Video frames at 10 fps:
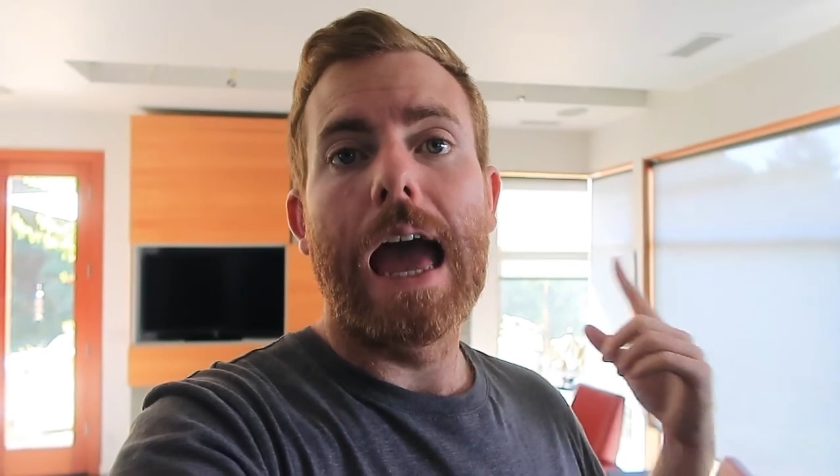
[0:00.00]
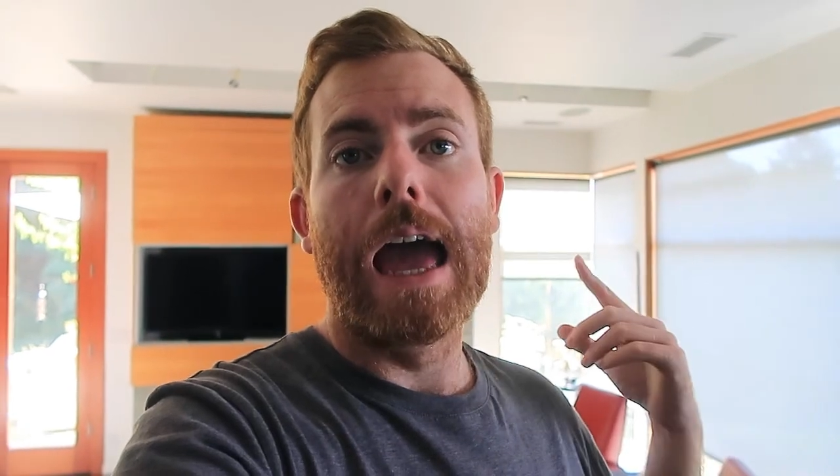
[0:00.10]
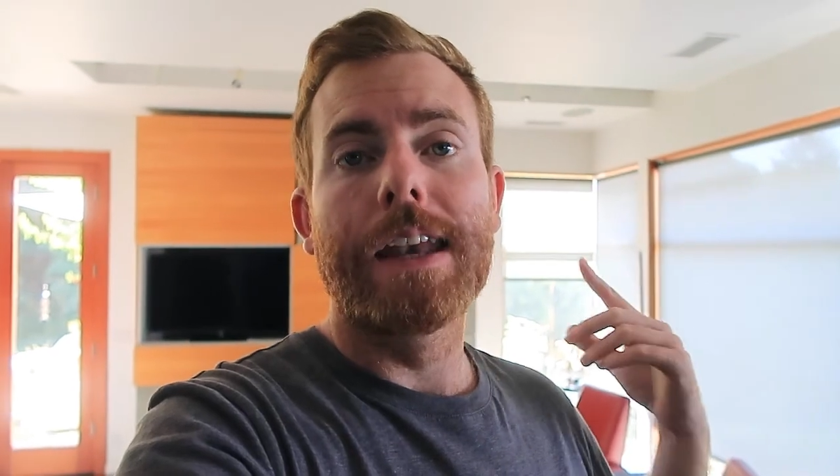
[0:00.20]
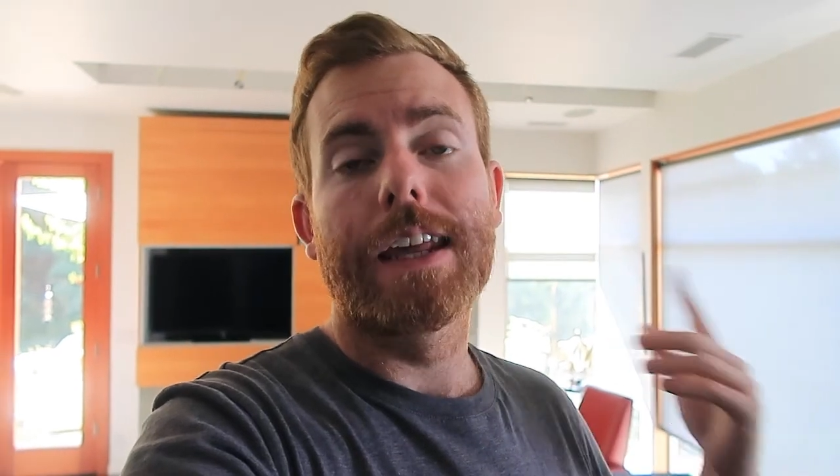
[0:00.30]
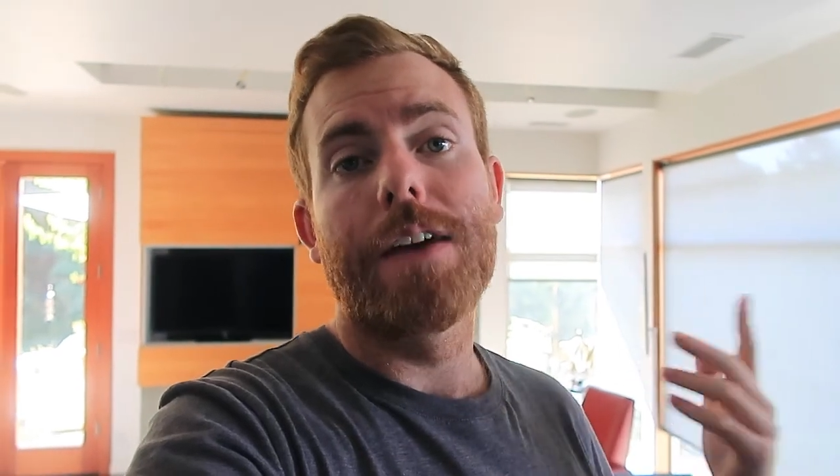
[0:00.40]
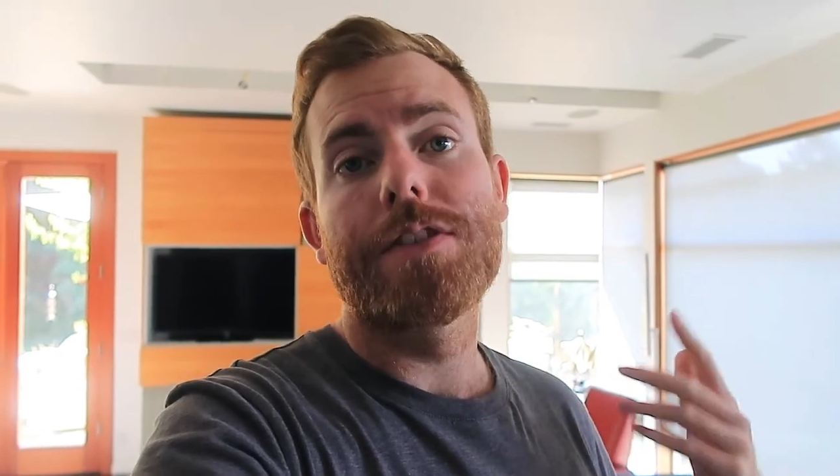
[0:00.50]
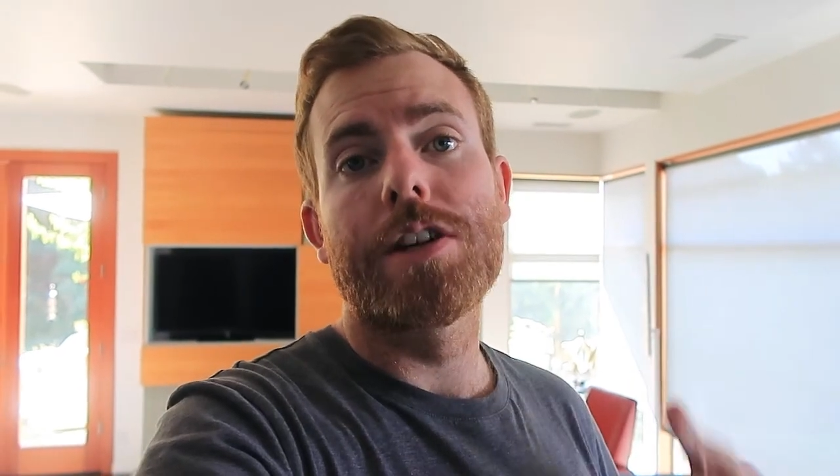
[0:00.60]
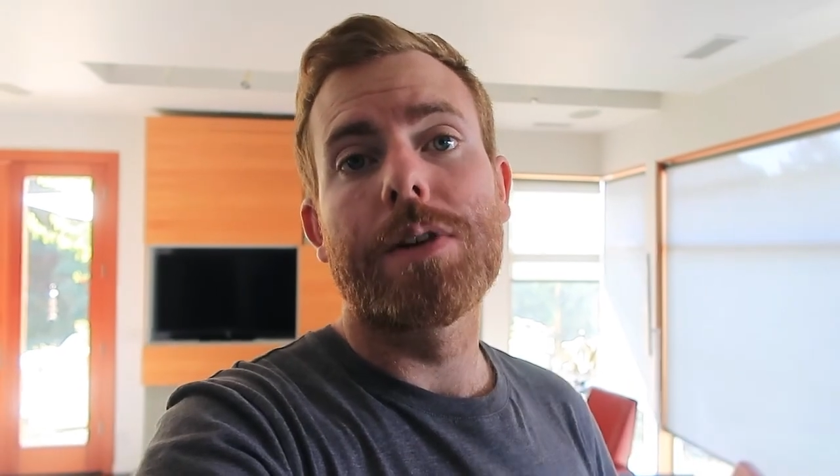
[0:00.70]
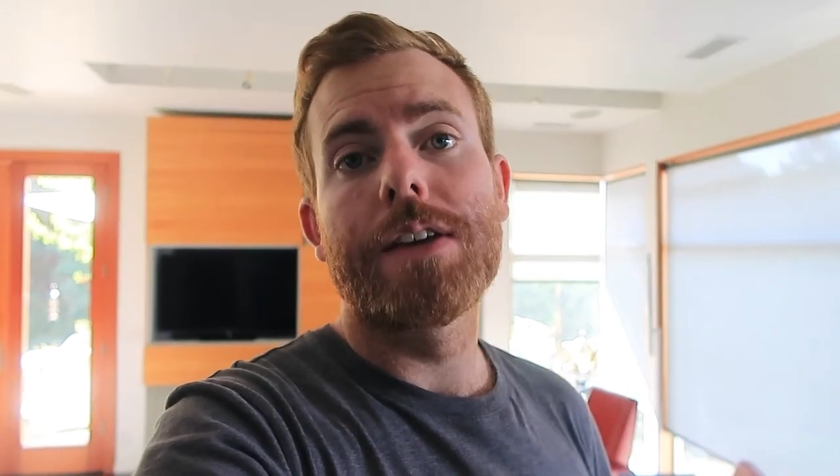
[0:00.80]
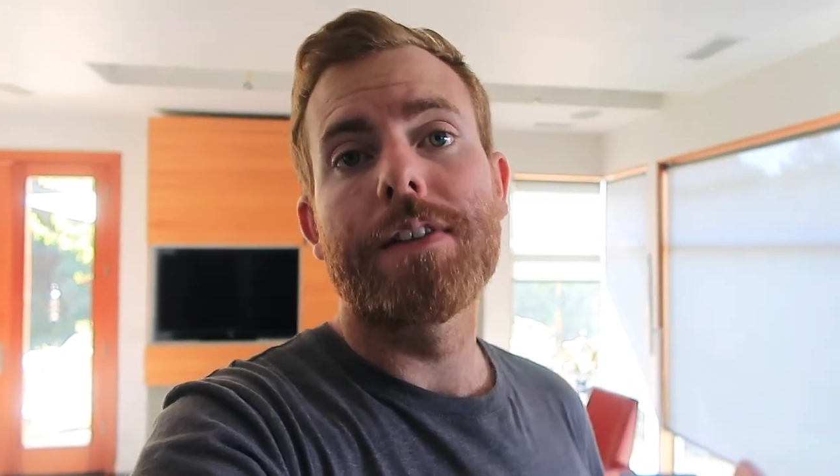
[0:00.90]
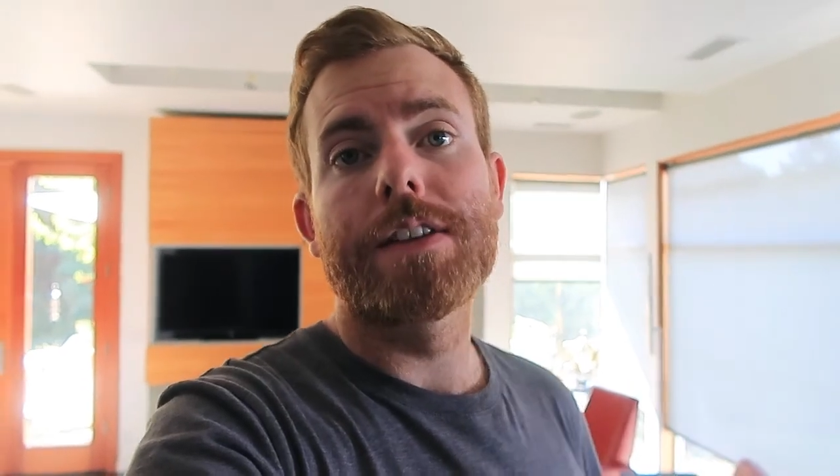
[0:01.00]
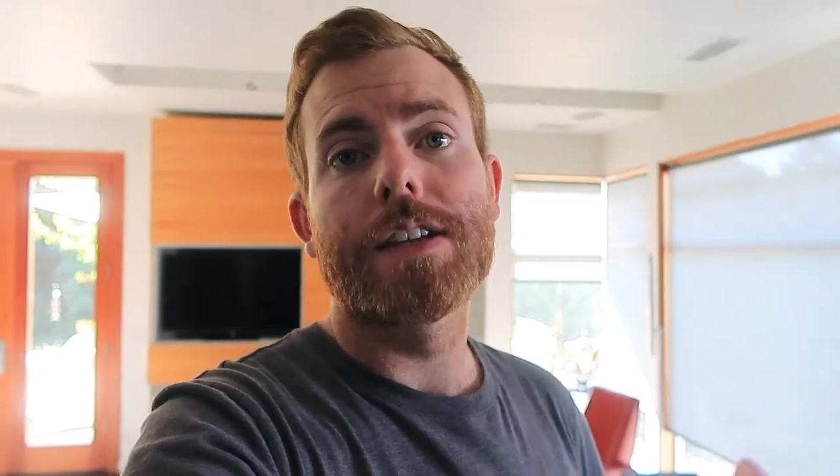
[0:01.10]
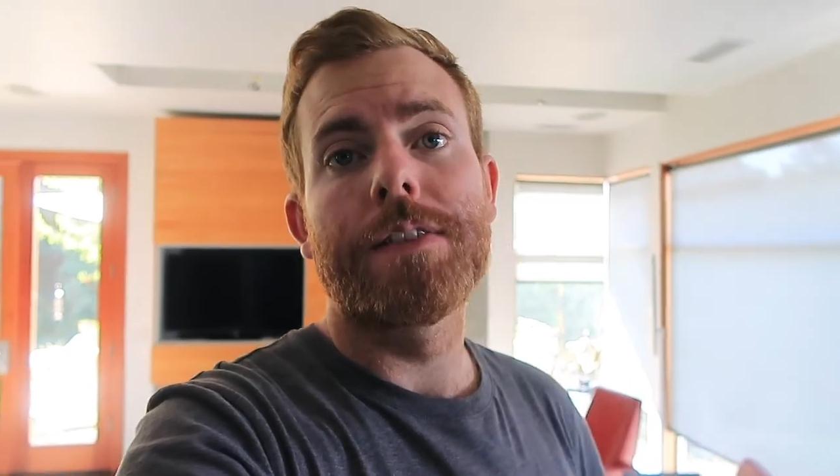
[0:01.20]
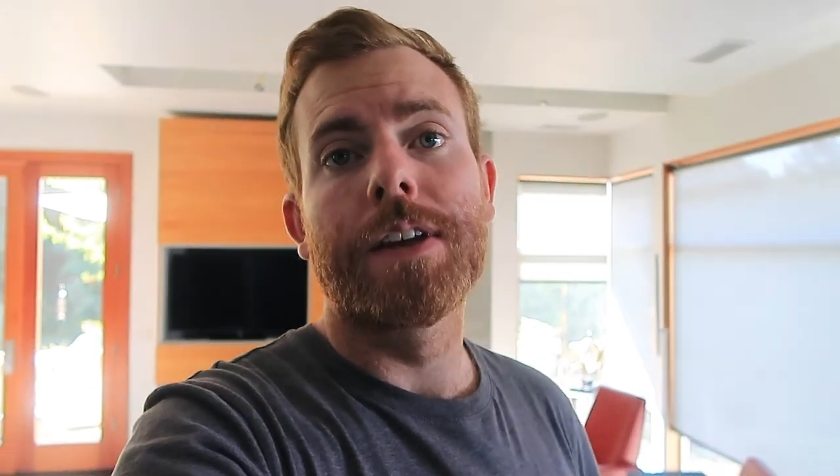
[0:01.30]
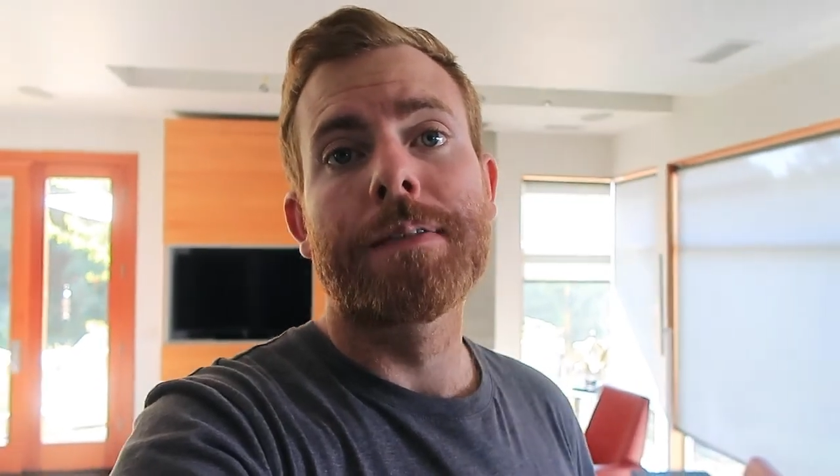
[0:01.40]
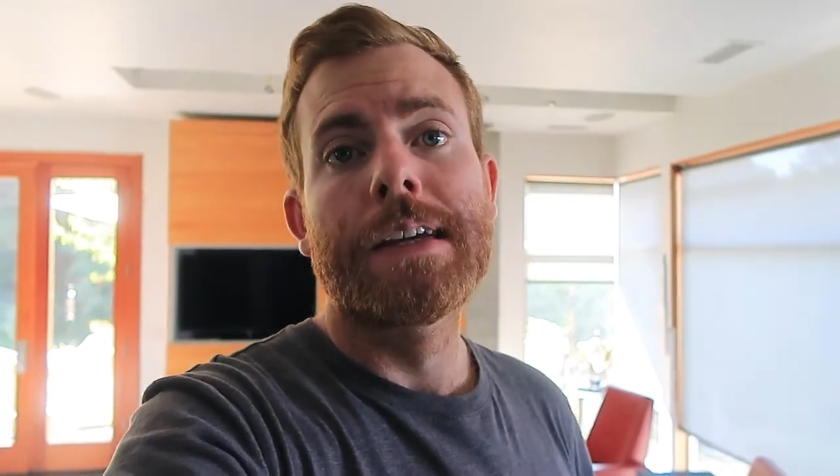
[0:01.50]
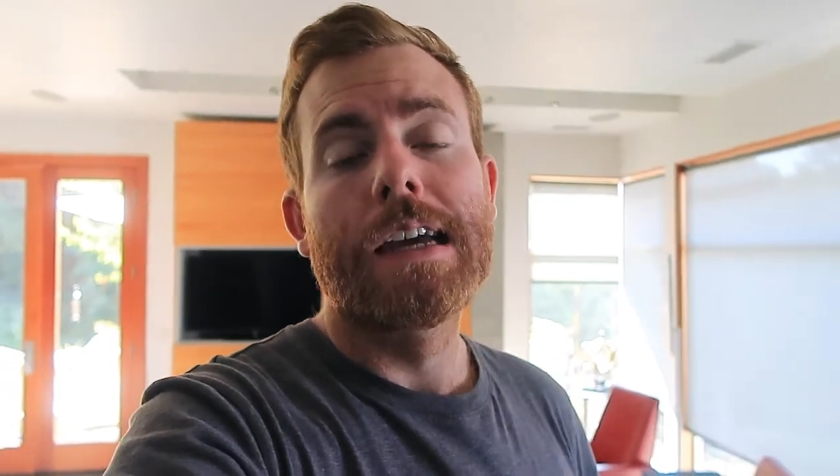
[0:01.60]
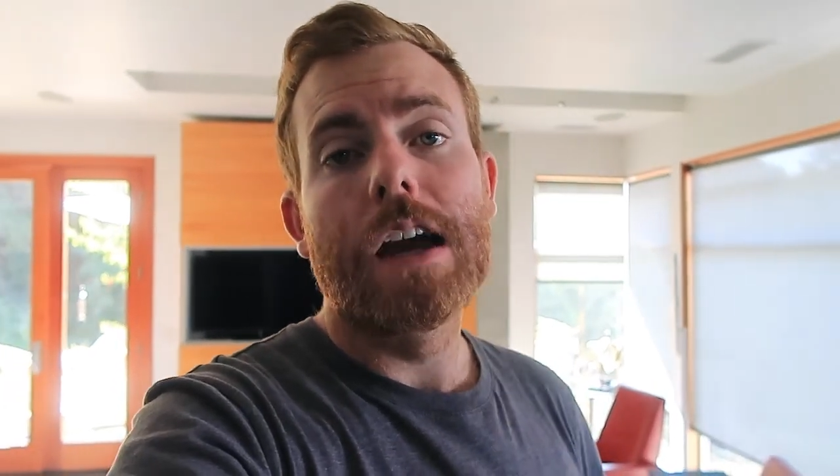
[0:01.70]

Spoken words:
and going to have a chilled evening this evening.